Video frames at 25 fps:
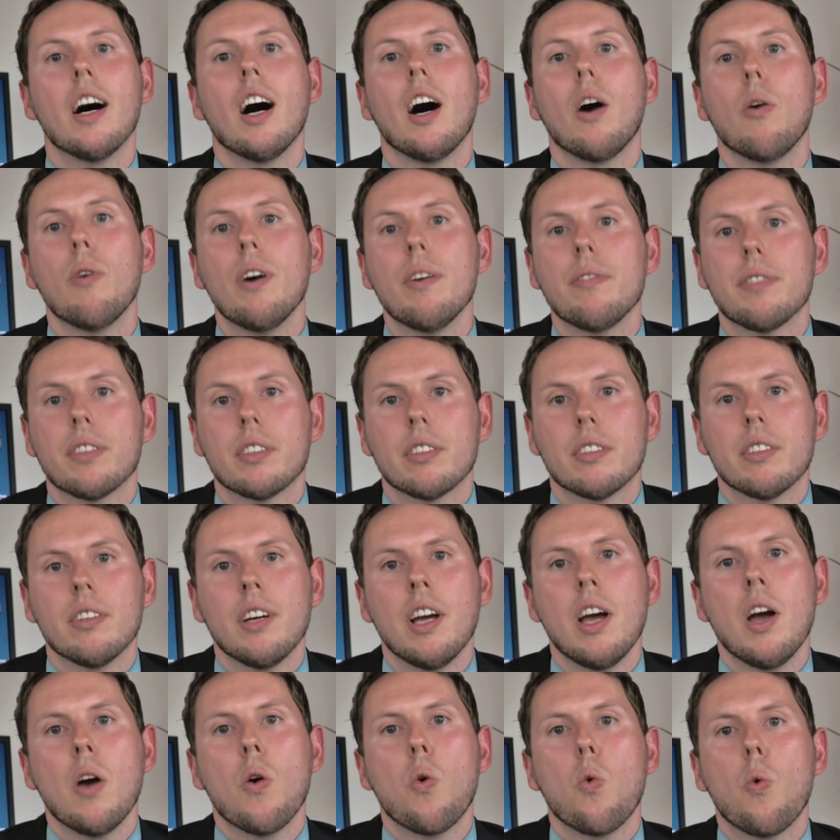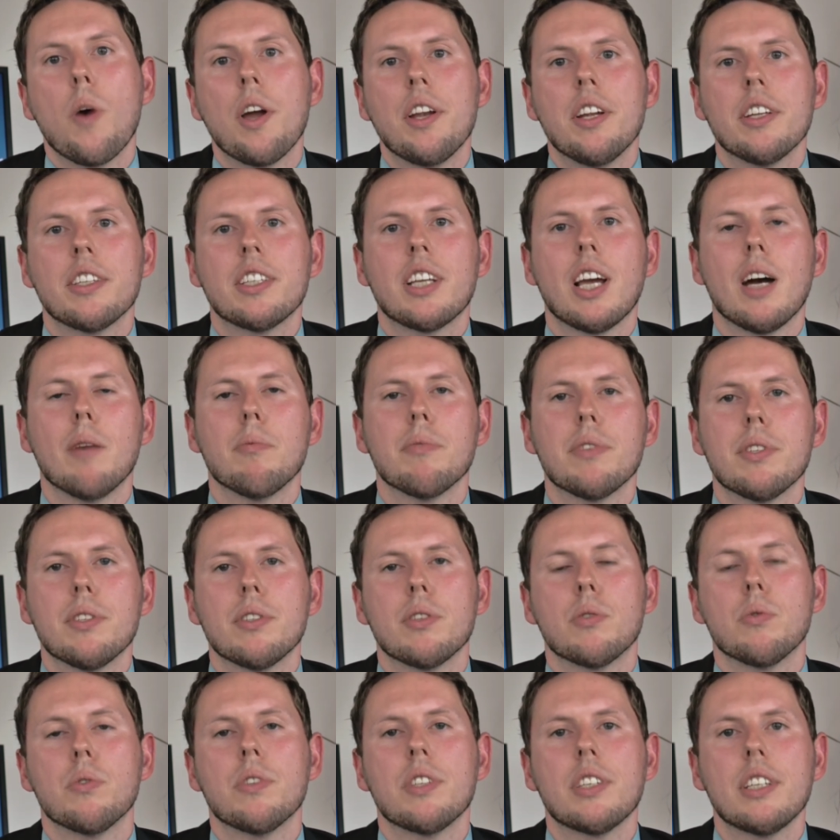However, when it comes
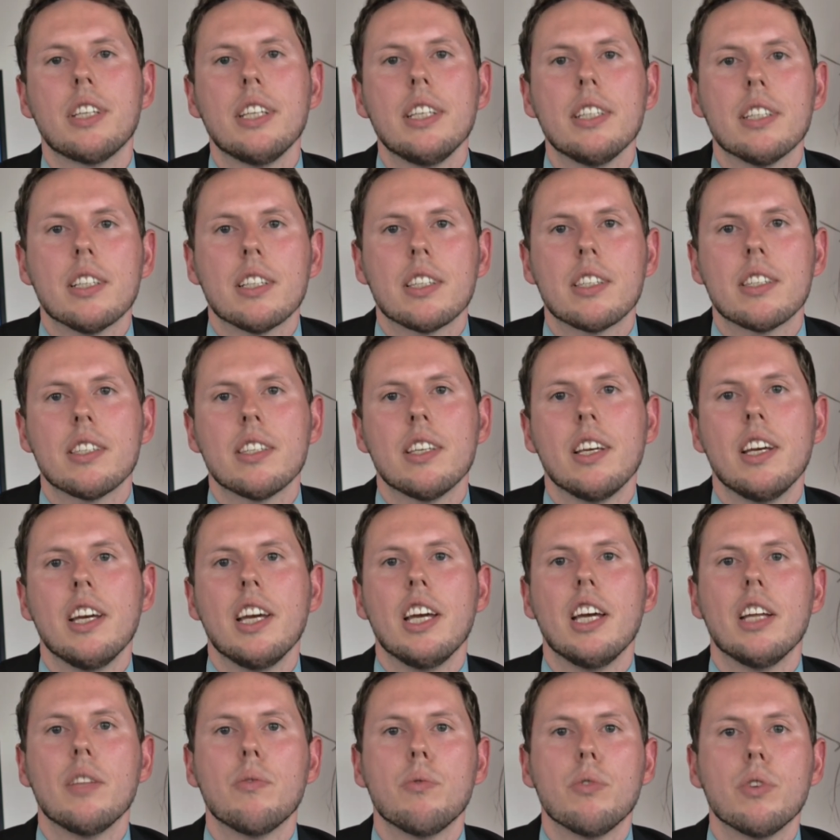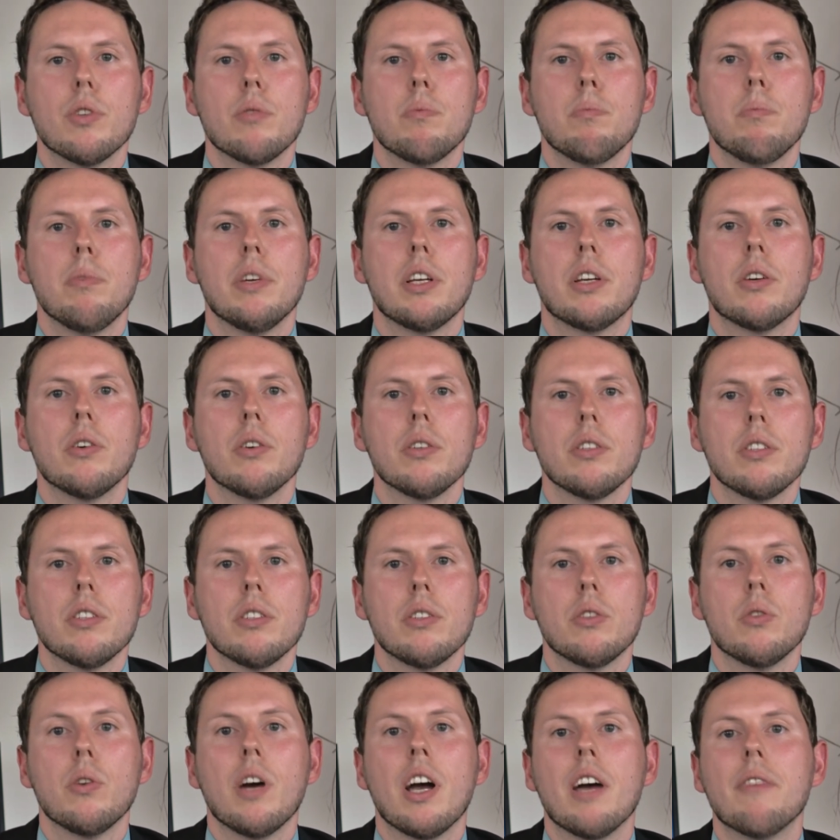to skills, it would be good
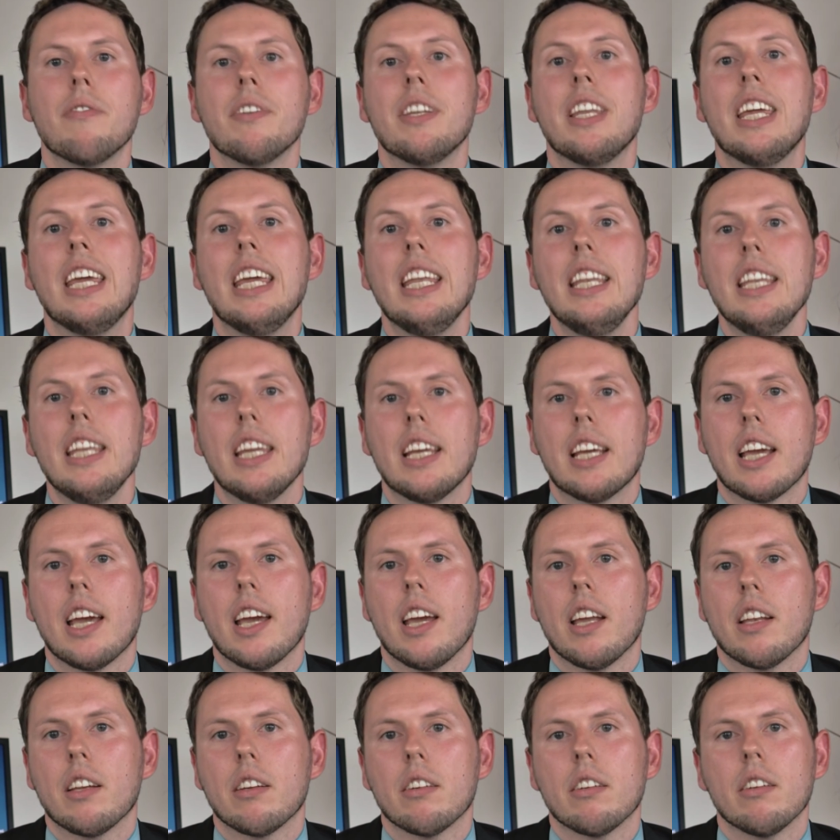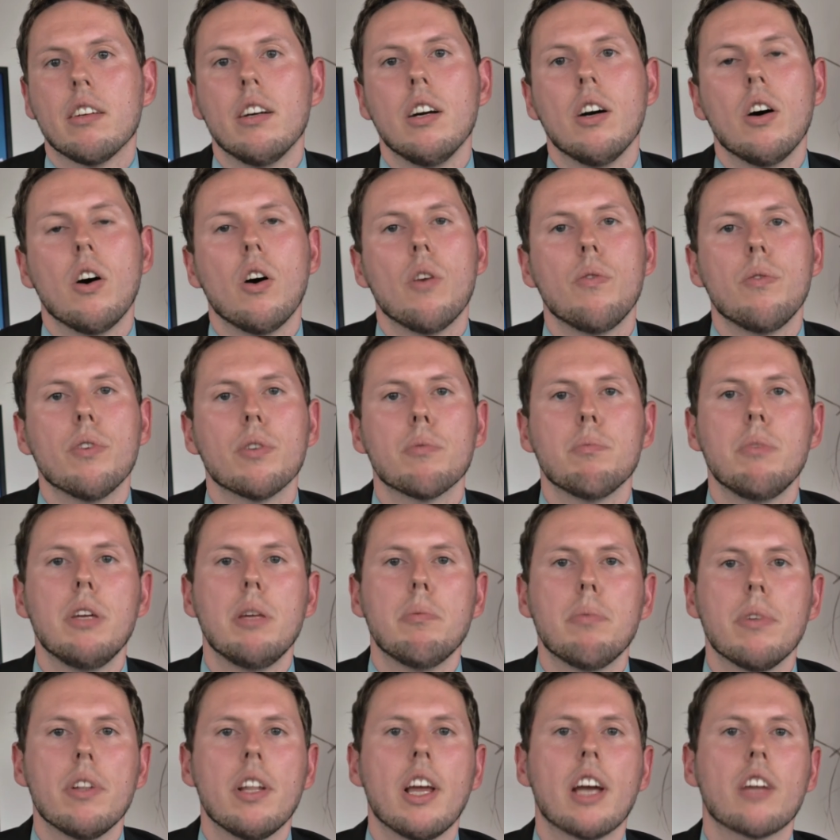to have an indicator of what
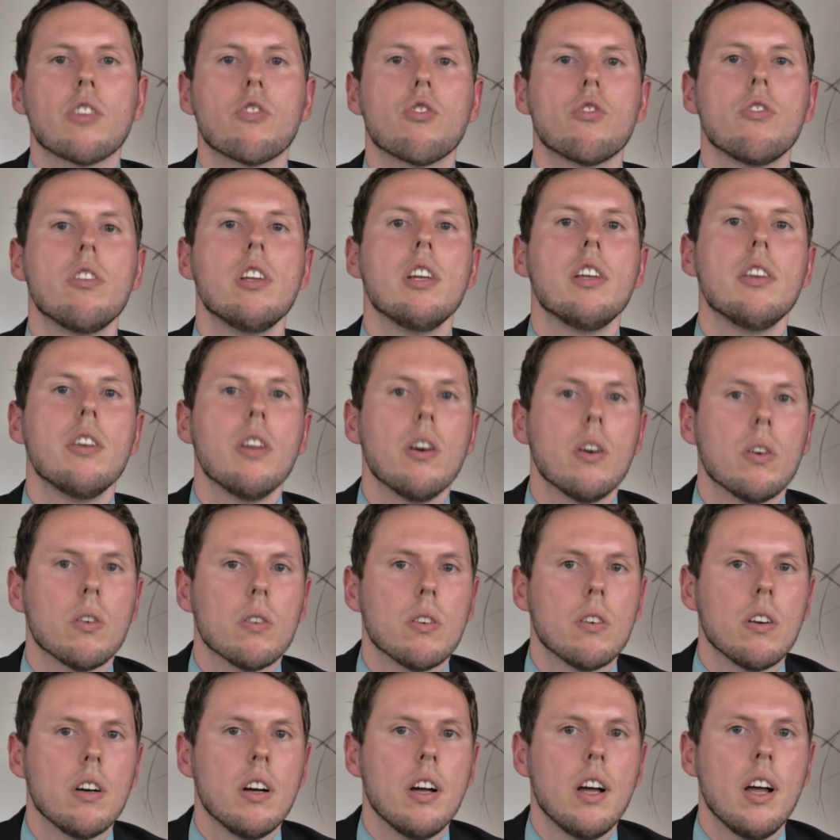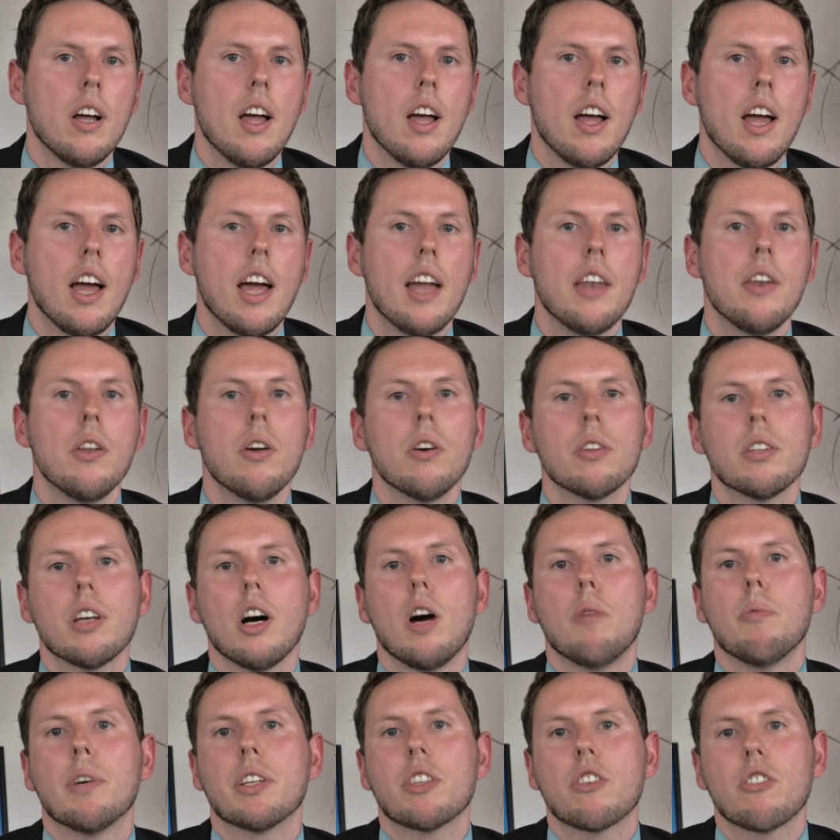people actually know, and not
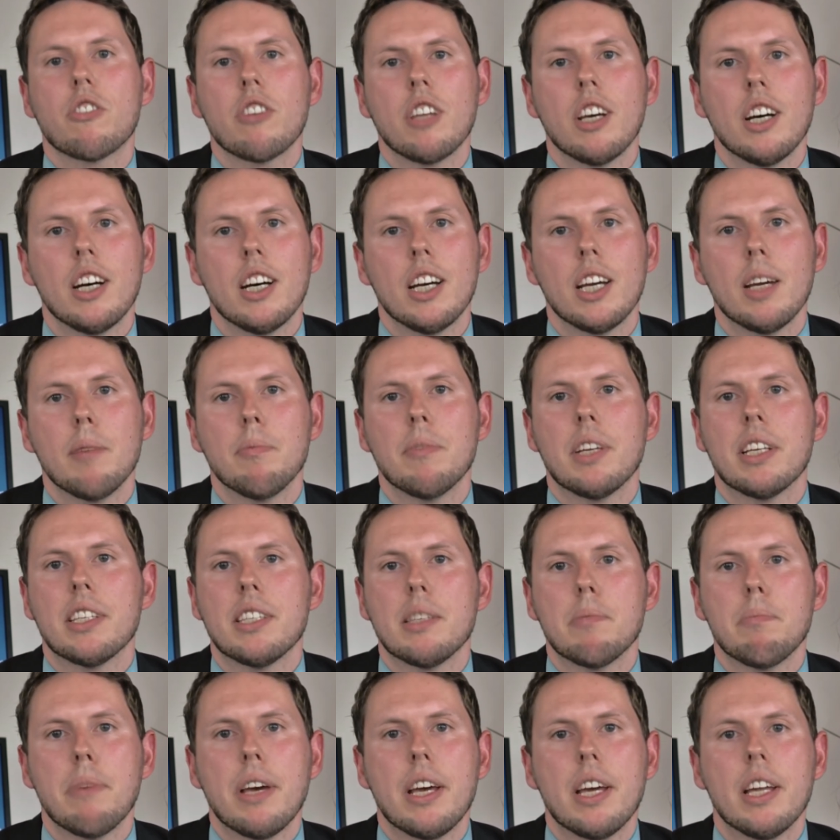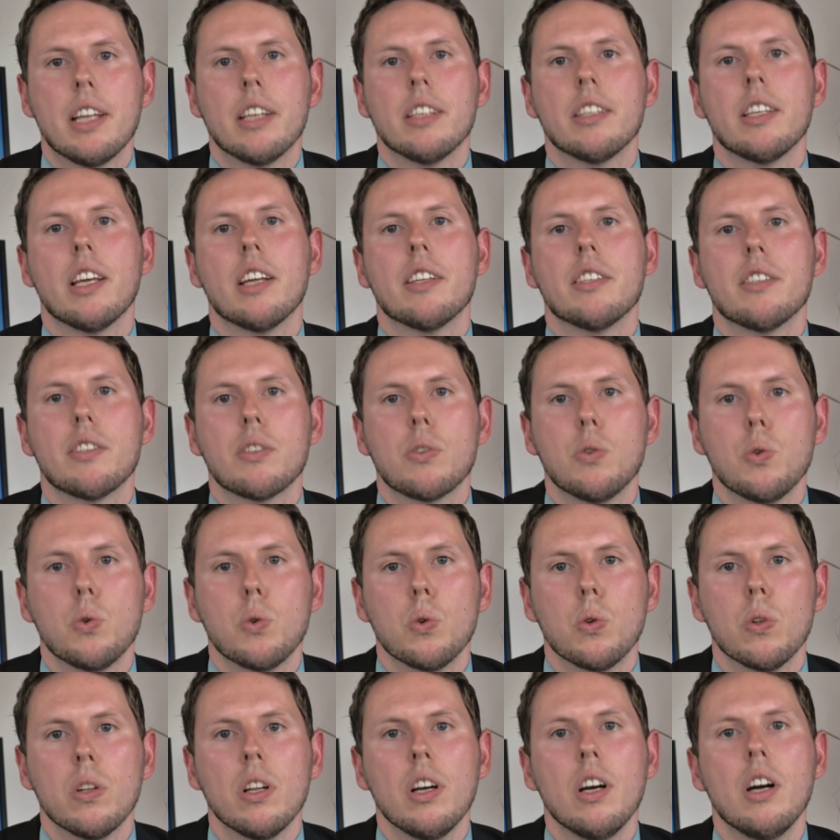how much time they spend at
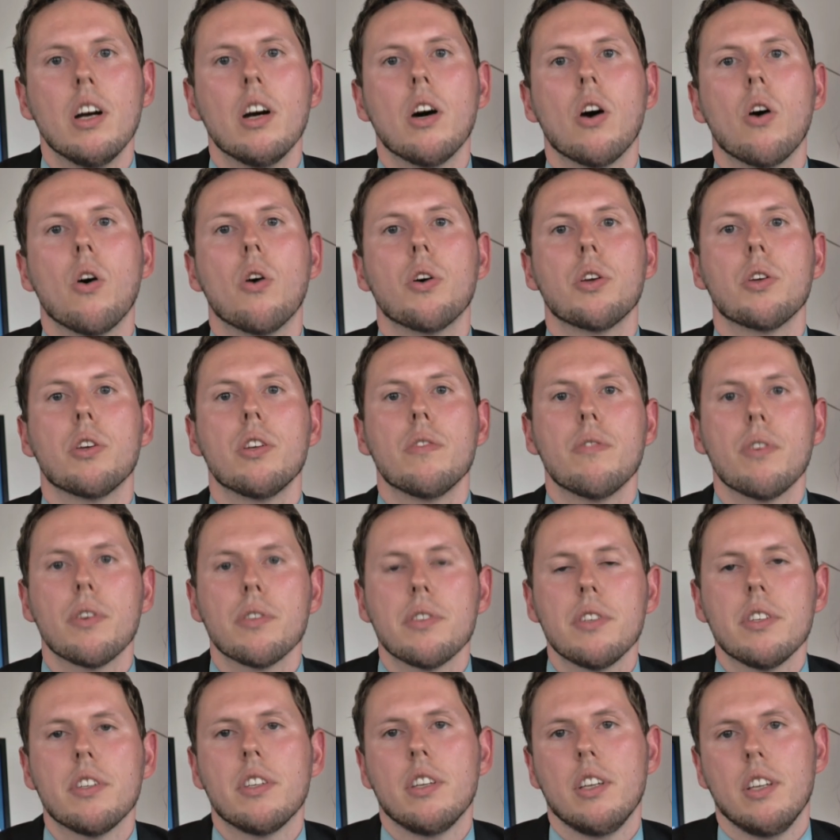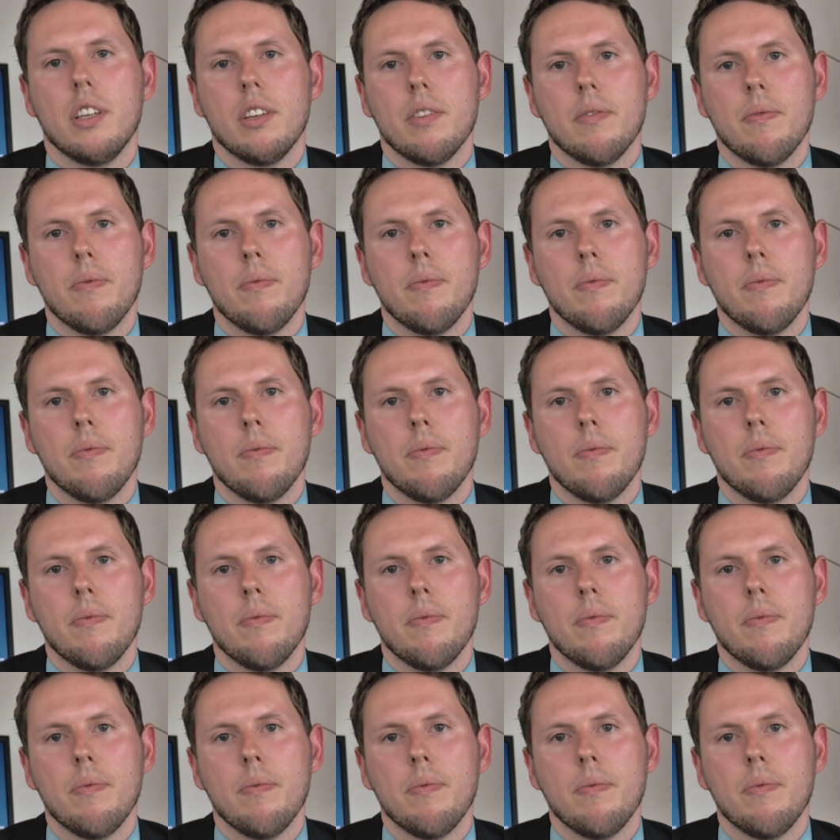school or university.